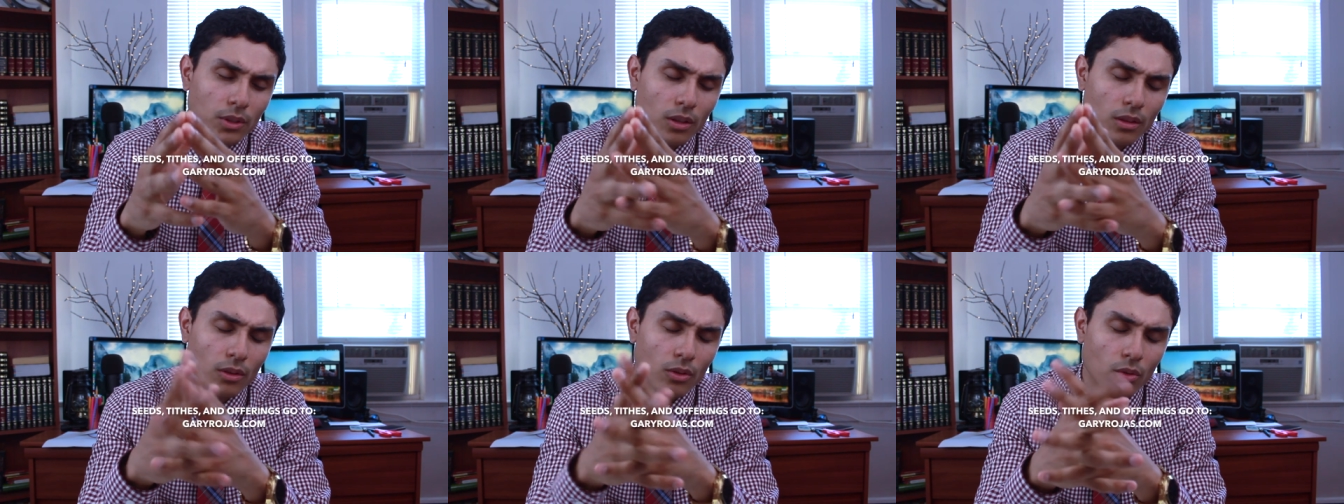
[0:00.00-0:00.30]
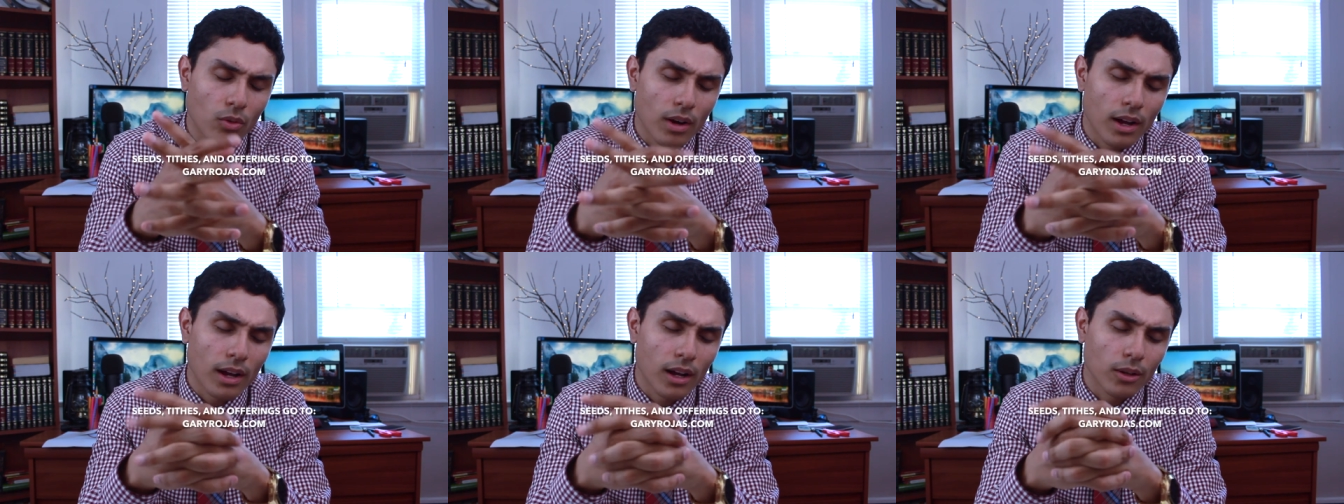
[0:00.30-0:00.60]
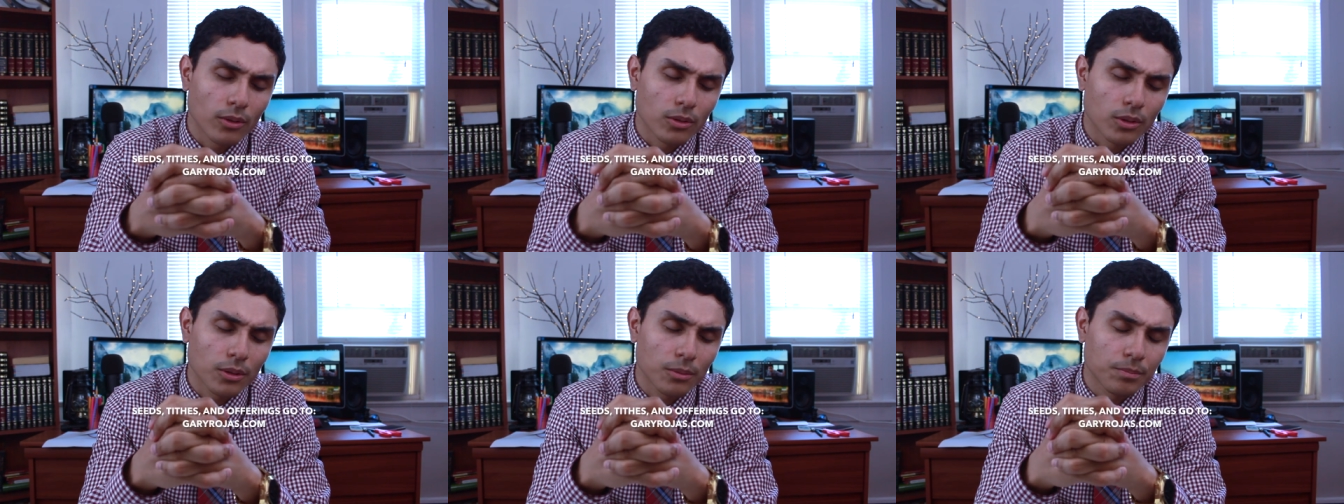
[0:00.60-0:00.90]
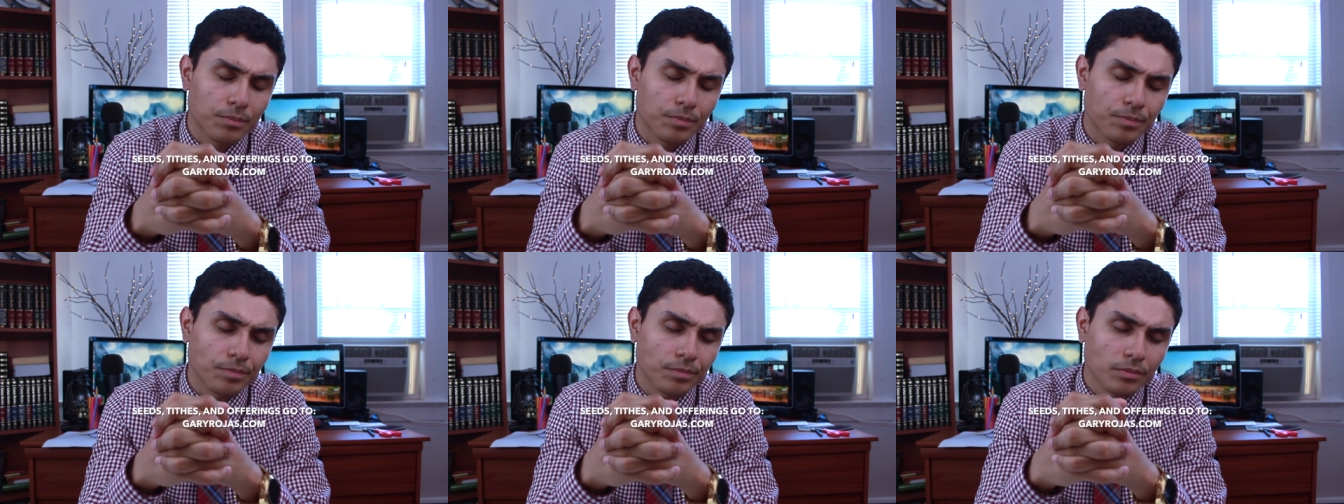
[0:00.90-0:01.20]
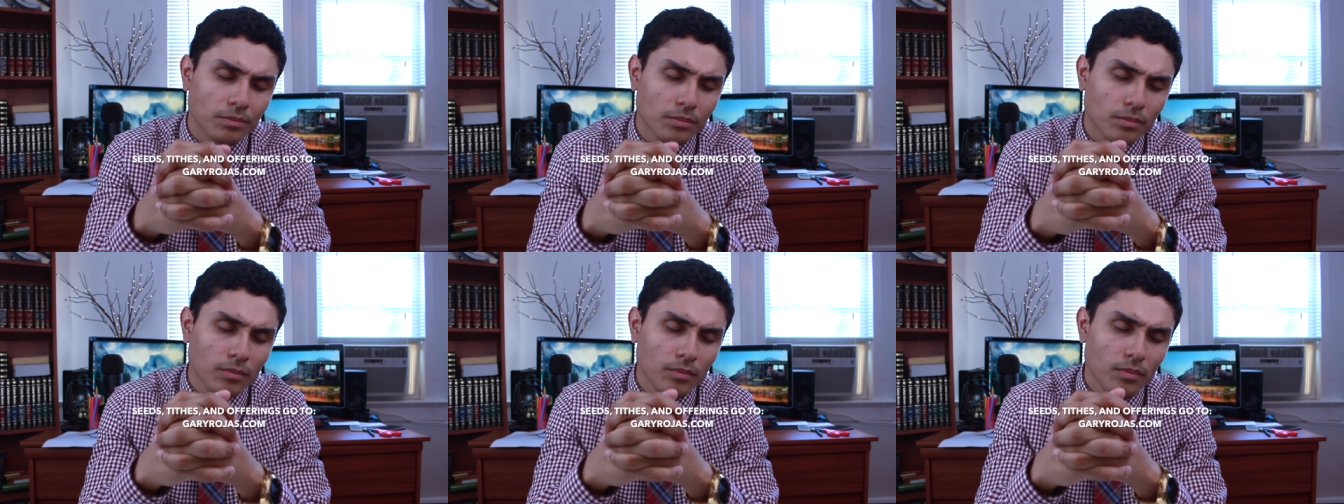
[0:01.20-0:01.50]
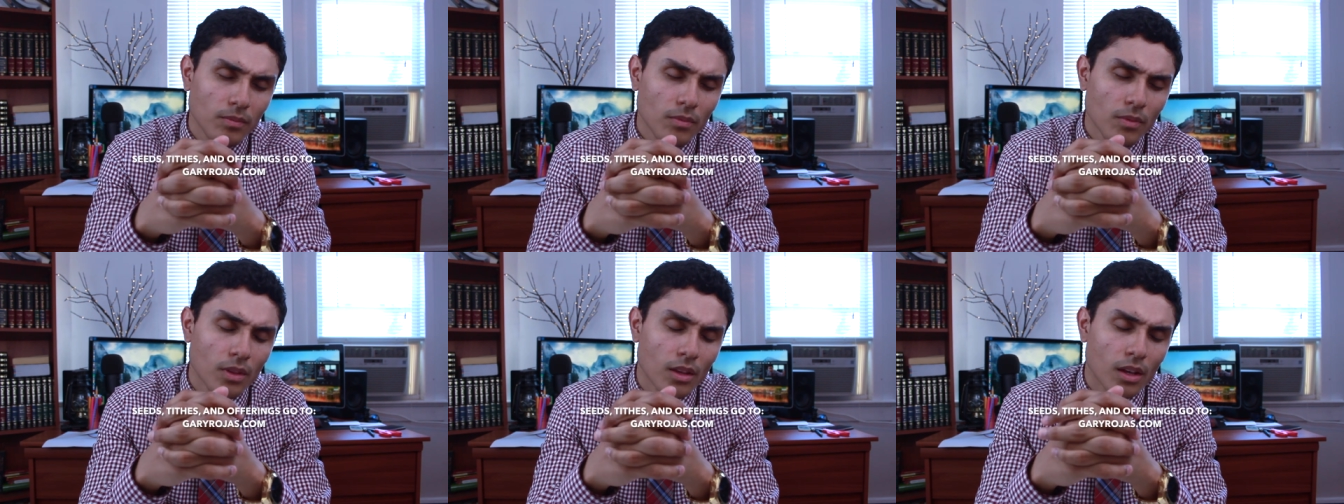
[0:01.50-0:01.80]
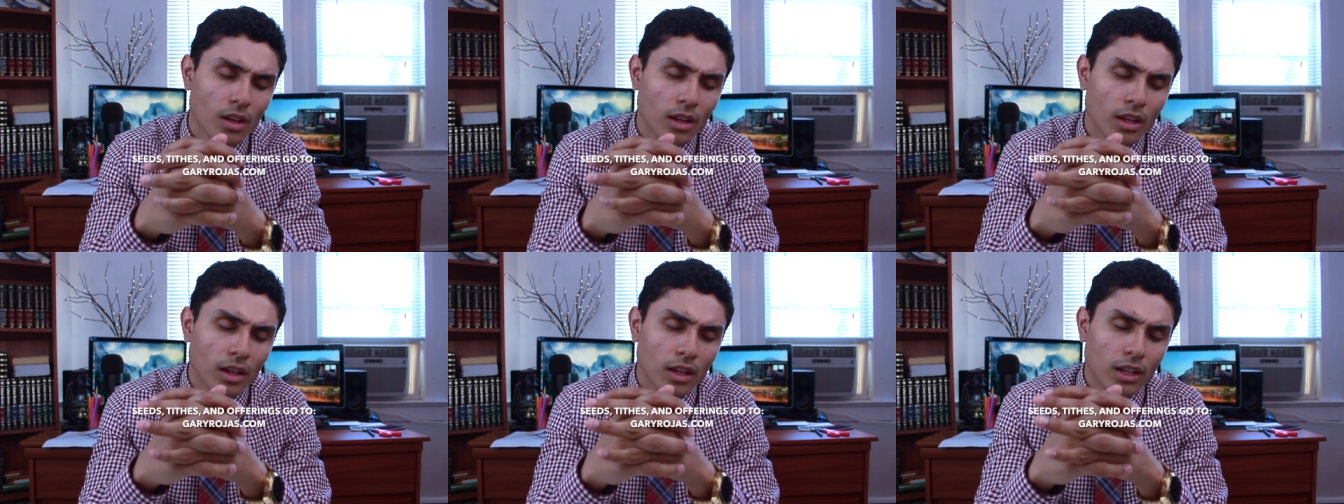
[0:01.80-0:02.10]
to the ground.
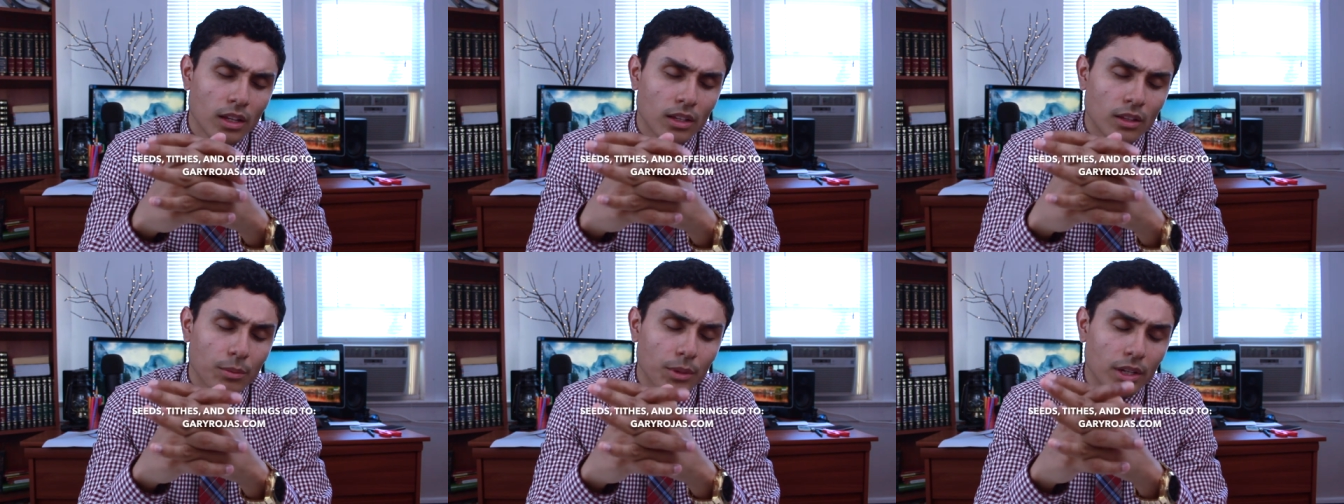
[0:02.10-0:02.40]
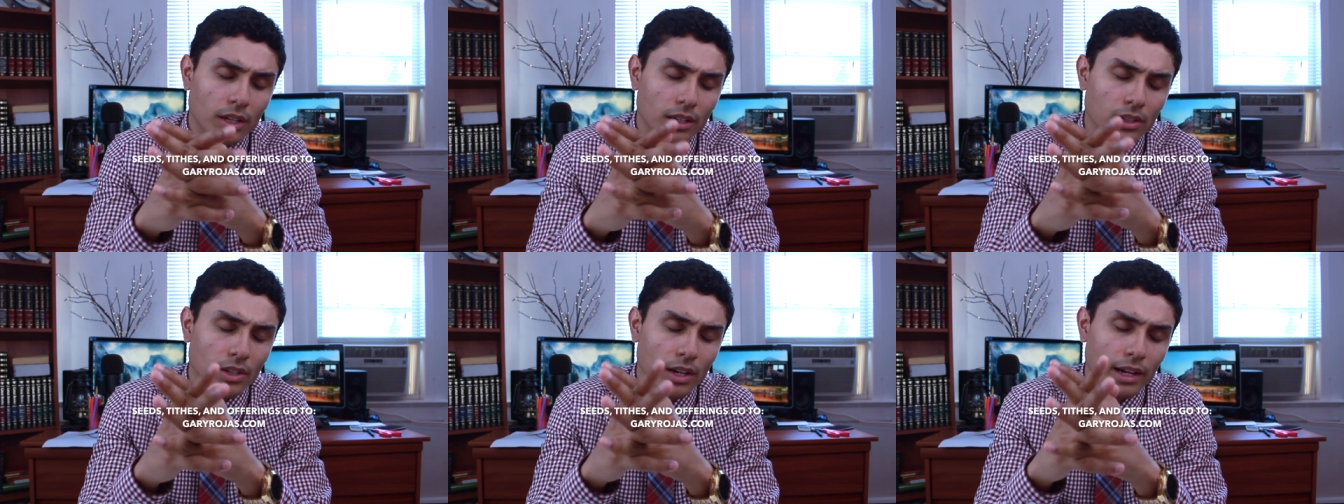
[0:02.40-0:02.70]
Because